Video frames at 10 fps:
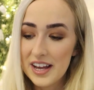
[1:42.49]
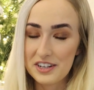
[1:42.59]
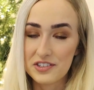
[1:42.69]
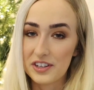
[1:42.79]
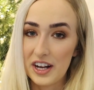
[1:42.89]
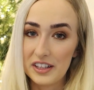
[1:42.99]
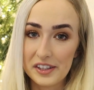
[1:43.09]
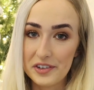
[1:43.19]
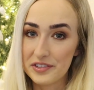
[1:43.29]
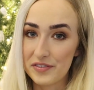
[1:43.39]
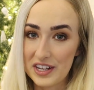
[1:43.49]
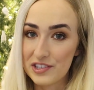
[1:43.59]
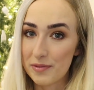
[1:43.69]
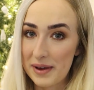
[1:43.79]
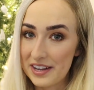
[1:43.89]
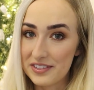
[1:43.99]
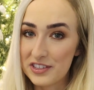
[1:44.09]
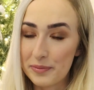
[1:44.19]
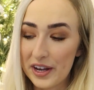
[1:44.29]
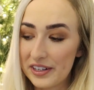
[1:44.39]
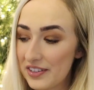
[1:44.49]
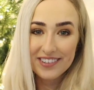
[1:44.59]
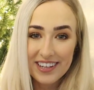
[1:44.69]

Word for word: I just got loads of this from Etsy to be honest.